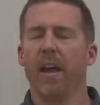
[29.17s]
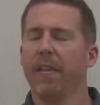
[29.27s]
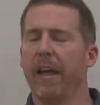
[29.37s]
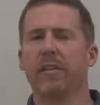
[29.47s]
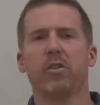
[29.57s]

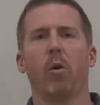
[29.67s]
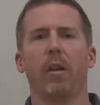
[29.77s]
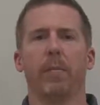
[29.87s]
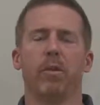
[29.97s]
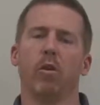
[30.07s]
That is
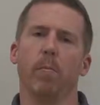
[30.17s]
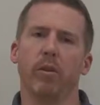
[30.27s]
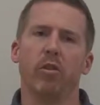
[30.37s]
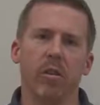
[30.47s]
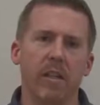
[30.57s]
totally up to you,
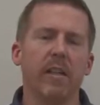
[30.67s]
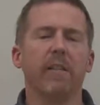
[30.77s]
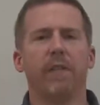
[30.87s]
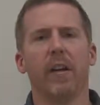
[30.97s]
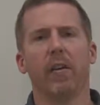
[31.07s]
but you need to
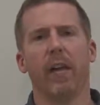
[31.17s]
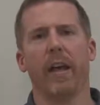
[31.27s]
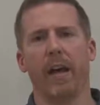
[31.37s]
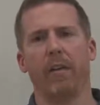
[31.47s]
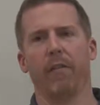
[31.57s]
figure that
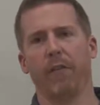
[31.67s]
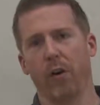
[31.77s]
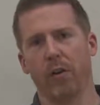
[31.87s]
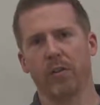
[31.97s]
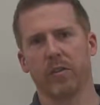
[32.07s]
out
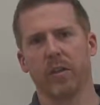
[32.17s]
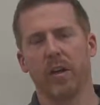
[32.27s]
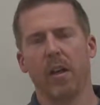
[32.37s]
first